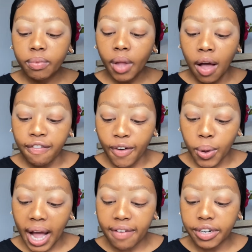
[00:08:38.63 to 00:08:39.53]

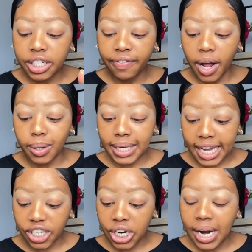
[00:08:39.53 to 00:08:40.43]
full coverage
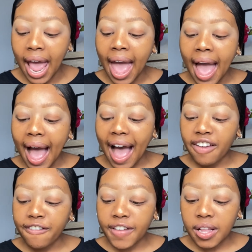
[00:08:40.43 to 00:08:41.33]
foundation. I
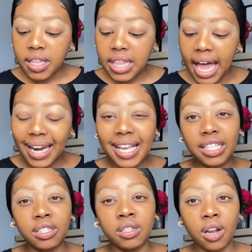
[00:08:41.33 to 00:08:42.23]
feel that
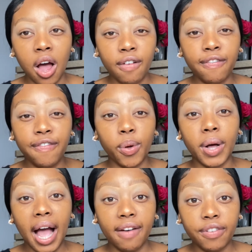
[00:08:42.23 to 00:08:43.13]
it's not full
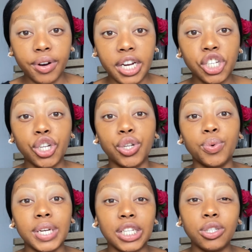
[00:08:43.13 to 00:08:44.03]
coverage. You
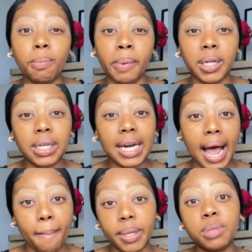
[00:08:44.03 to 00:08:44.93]
need to build it
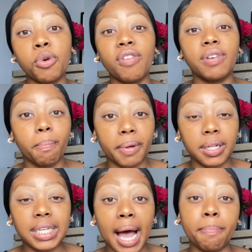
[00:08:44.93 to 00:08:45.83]
up. It's more of a
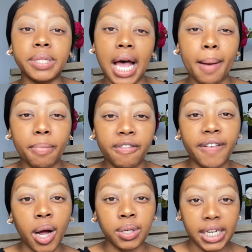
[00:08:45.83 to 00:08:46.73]
build up type of
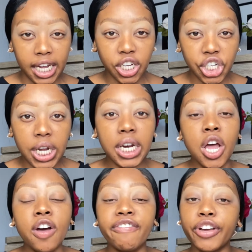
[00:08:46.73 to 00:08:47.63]
foundation
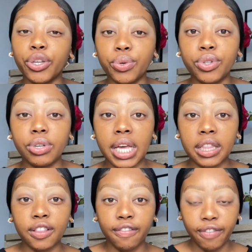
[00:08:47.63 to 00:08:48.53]
for you to
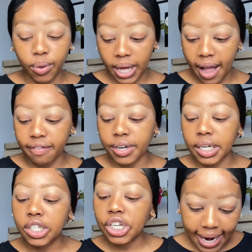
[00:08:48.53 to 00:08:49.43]
get the full
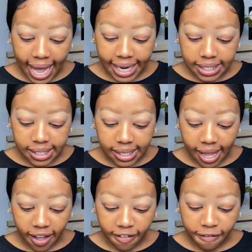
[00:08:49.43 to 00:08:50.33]
coverage. Light as
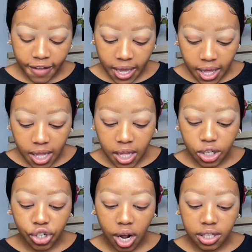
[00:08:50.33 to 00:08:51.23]
air feel,
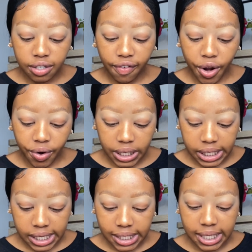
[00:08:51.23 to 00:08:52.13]
transfer
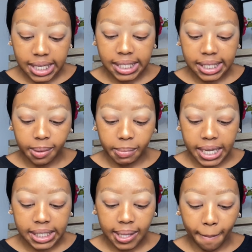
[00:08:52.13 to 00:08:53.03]
resistant,
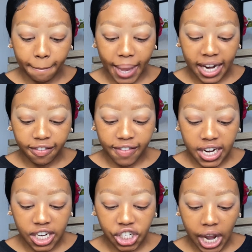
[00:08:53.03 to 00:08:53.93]
seamless matte
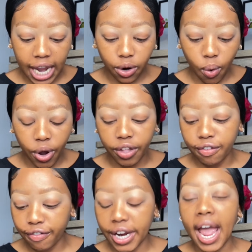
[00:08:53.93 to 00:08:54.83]
finish, and oil
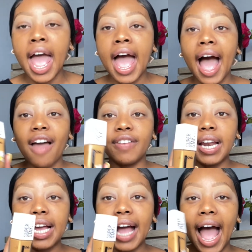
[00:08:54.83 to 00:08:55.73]
free. I feel
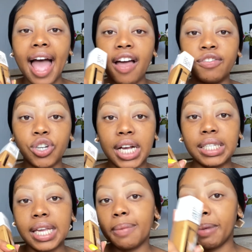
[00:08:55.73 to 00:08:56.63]
like I have dry
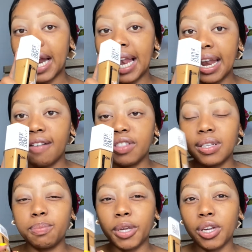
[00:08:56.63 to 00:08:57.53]
skin, but I love
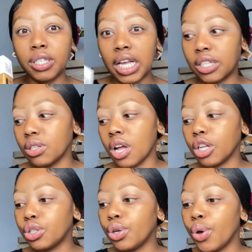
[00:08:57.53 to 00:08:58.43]
this because it's
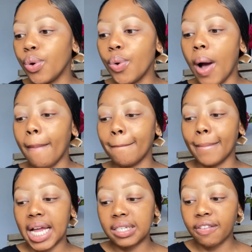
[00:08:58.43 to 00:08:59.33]
not too
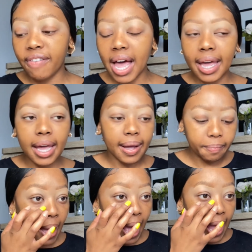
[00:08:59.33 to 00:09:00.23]

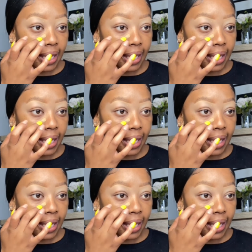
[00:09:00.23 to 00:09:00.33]
mattifying. I